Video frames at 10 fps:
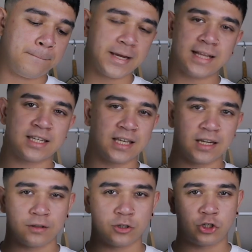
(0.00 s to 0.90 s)

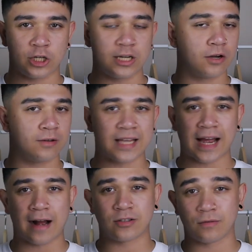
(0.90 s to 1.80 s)
beating the geodes
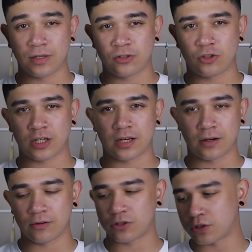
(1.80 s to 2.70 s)
out of these
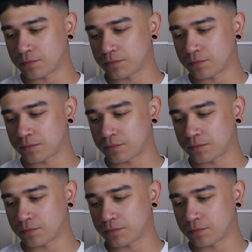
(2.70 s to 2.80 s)
geodes.